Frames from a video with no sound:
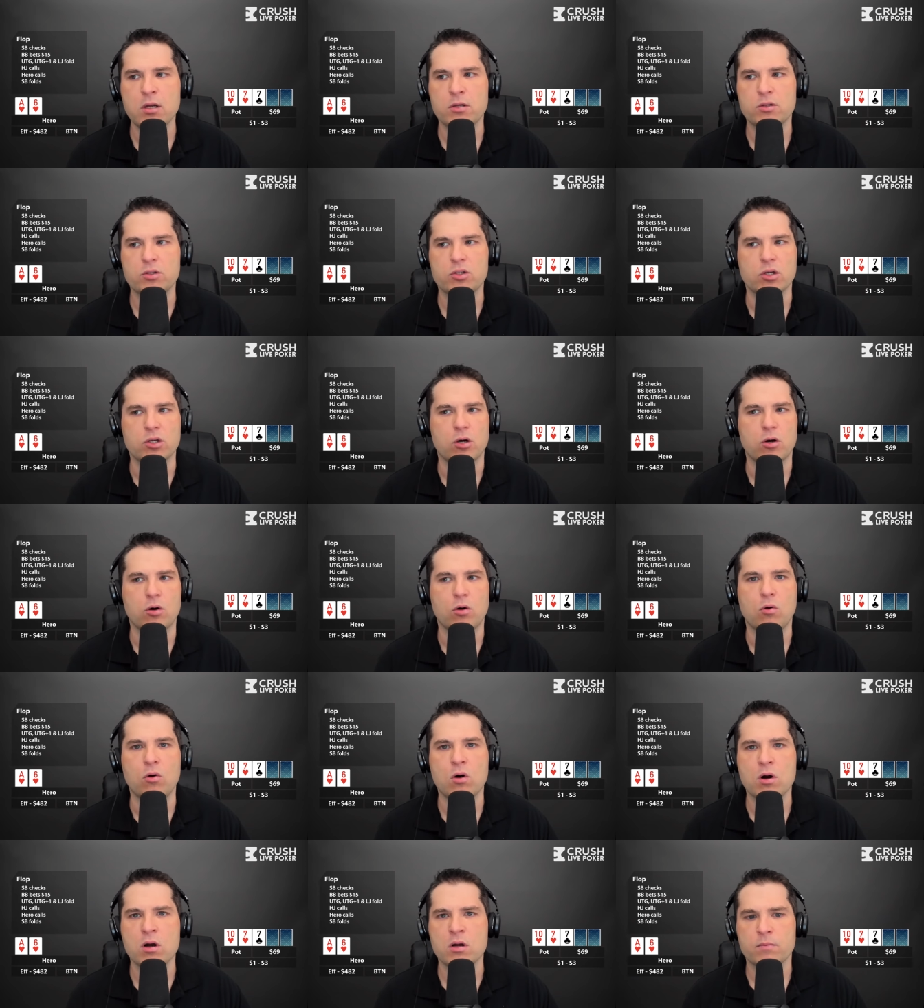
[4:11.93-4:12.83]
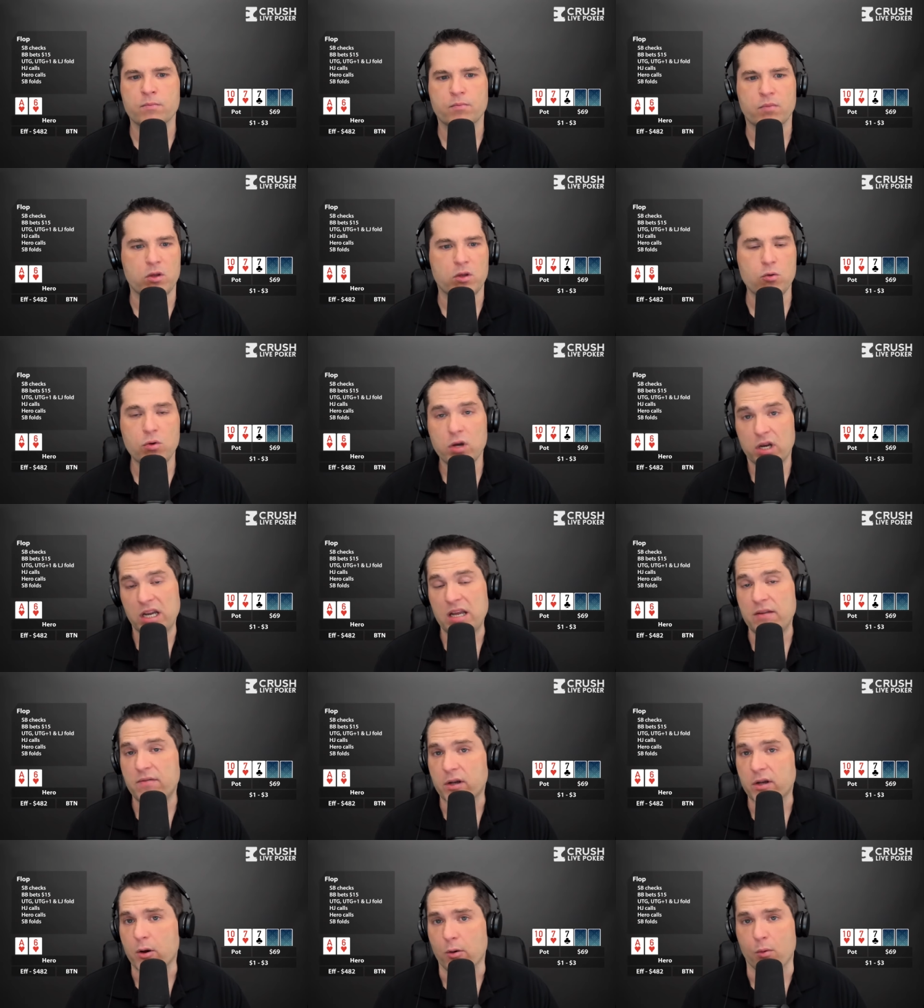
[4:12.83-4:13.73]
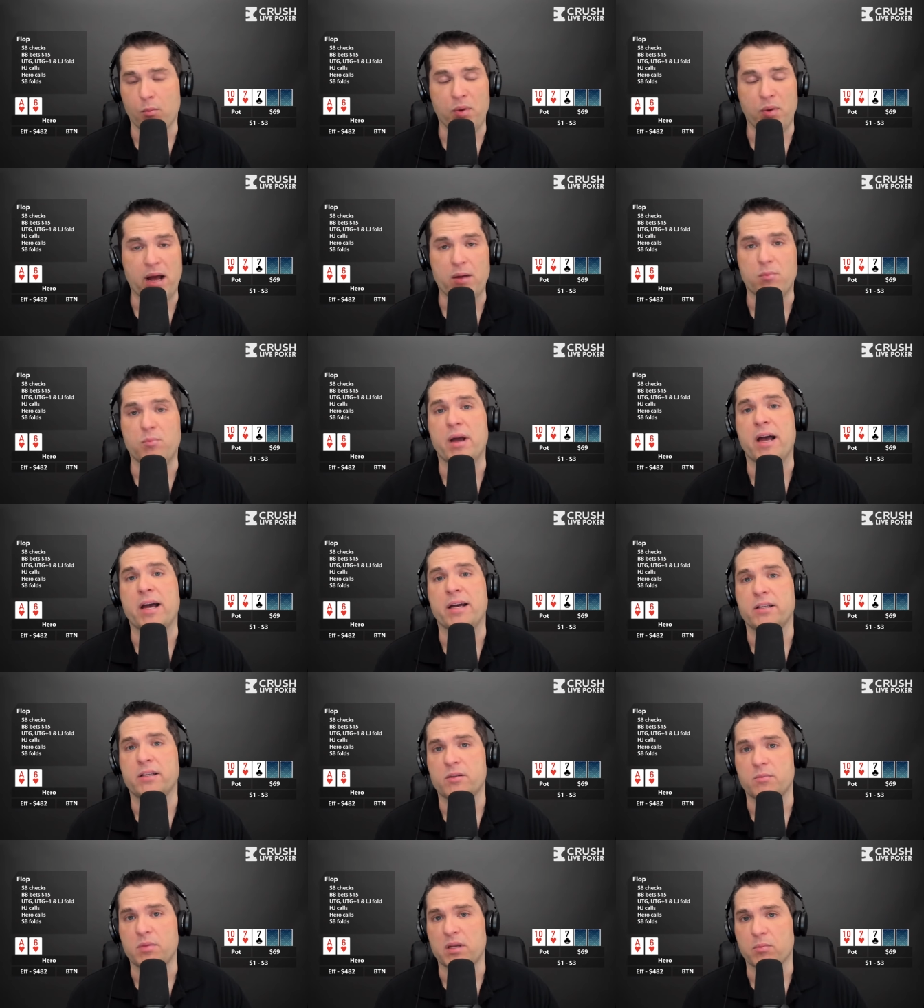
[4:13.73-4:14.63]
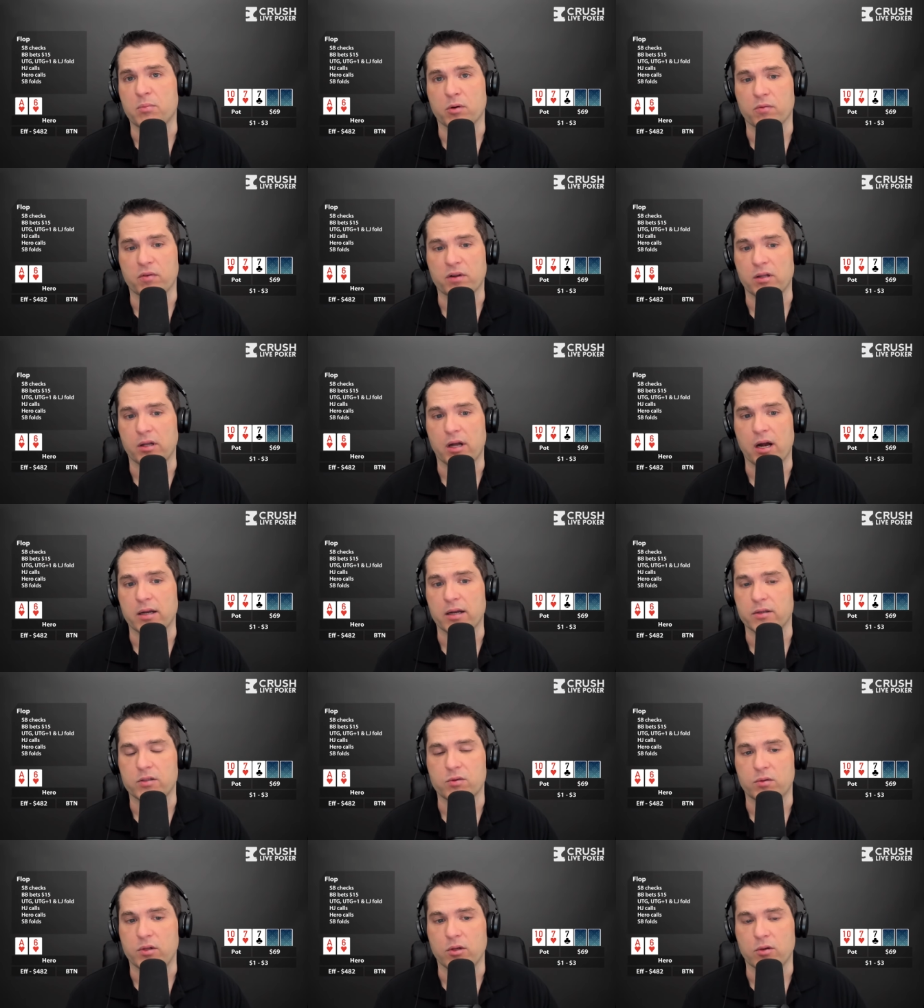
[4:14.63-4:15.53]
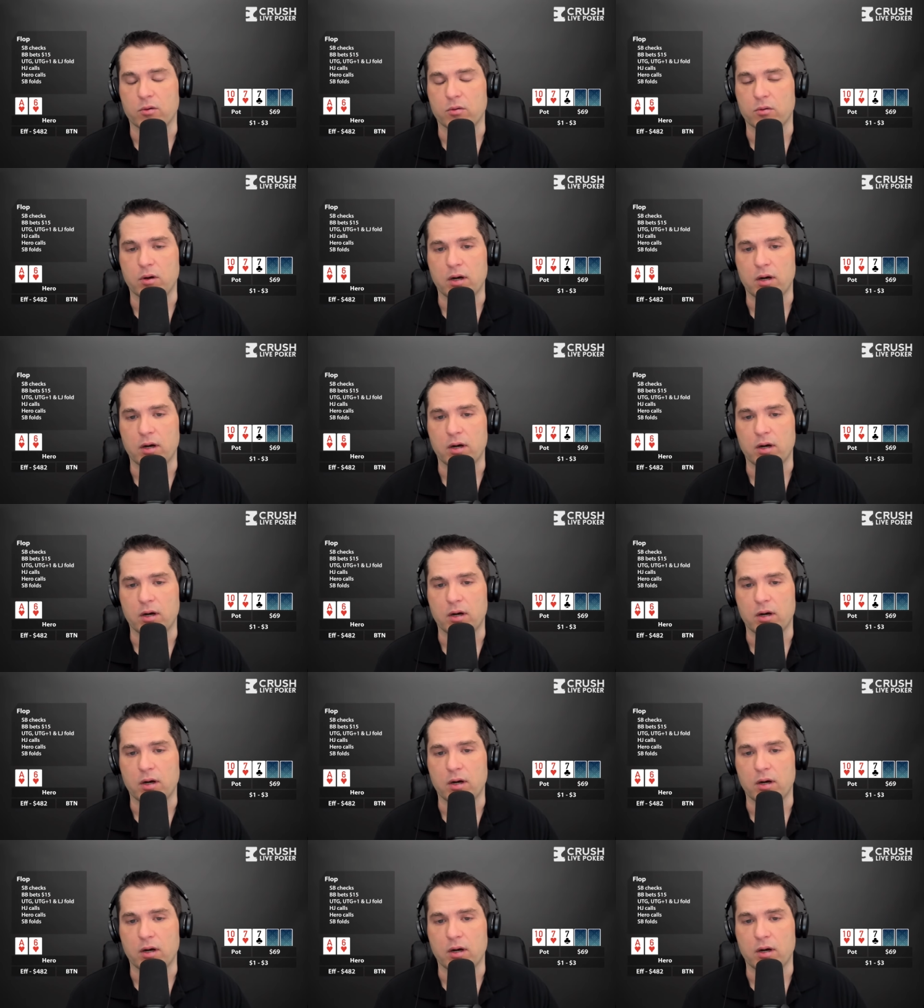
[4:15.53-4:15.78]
So you could even go bet, to be perfectly honest with you.